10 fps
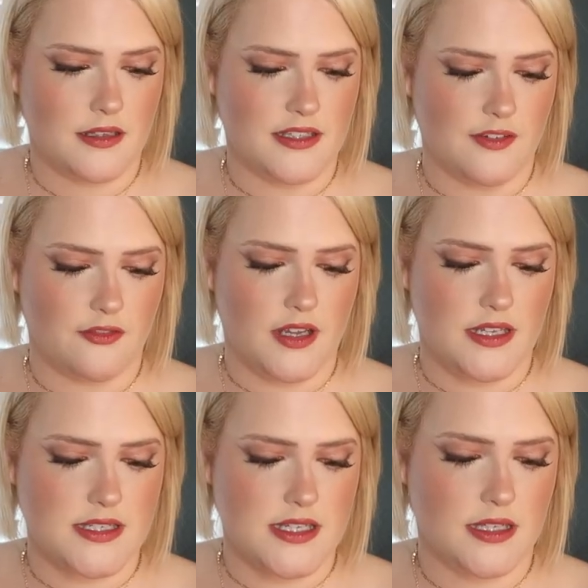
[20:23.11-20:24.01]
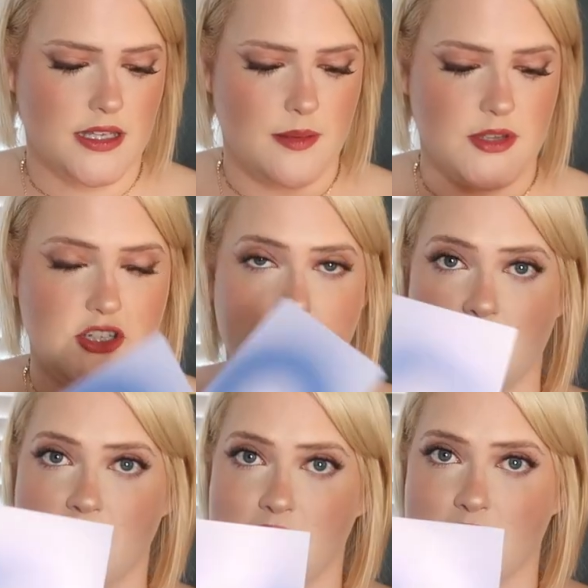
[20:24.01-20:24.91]
different
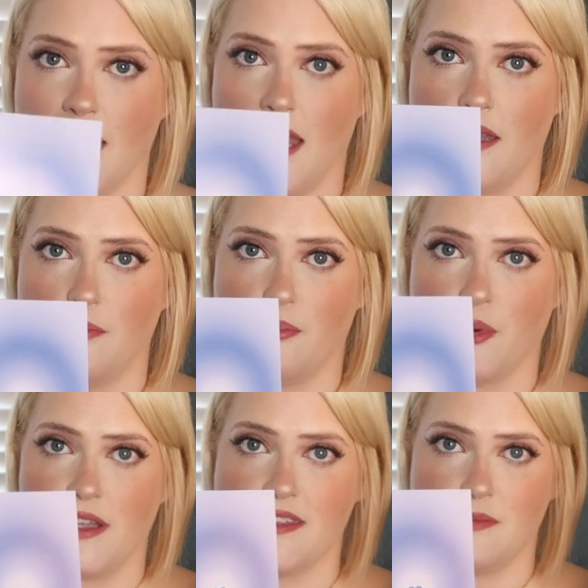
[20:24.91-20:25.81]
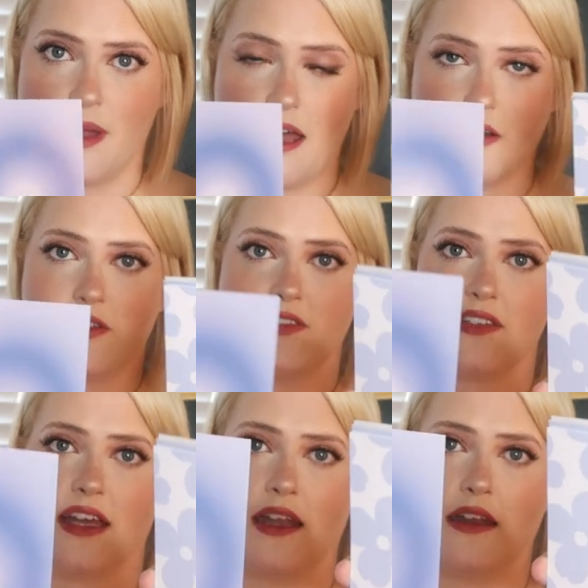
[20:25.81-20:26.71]
images and prints and patterns
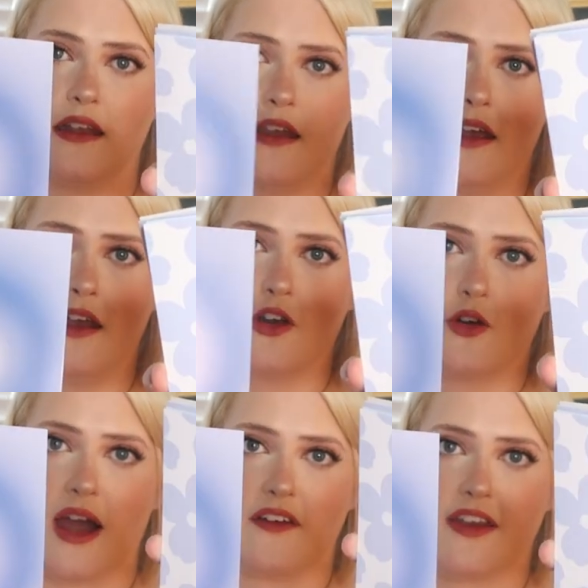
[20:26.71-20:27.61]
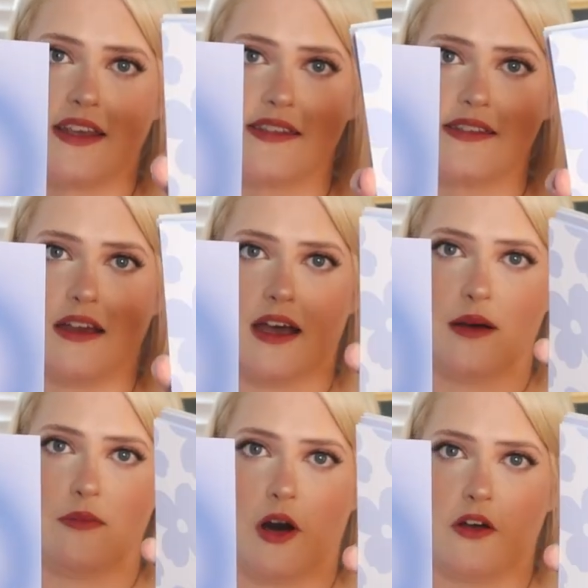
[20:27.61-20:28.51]
and graphics,
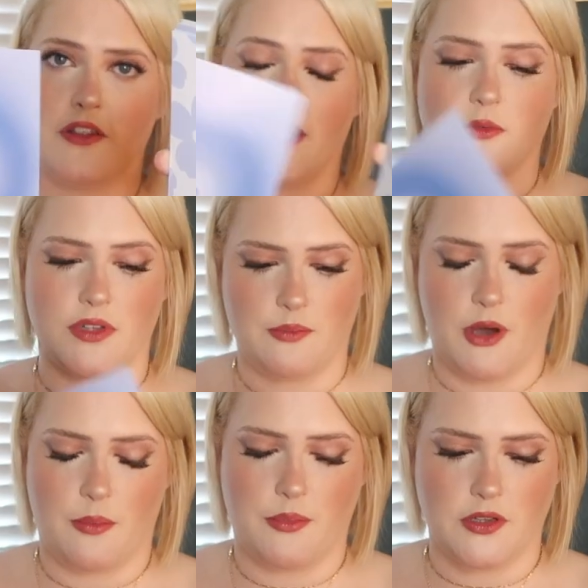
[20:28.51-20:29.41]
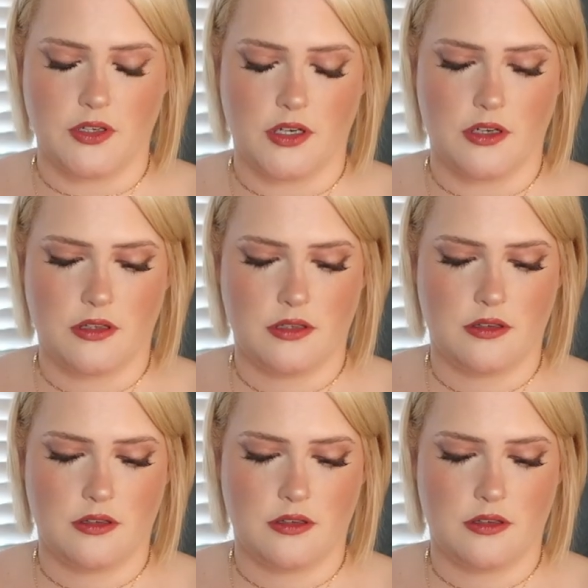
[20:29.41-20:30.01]
um, all the like really popular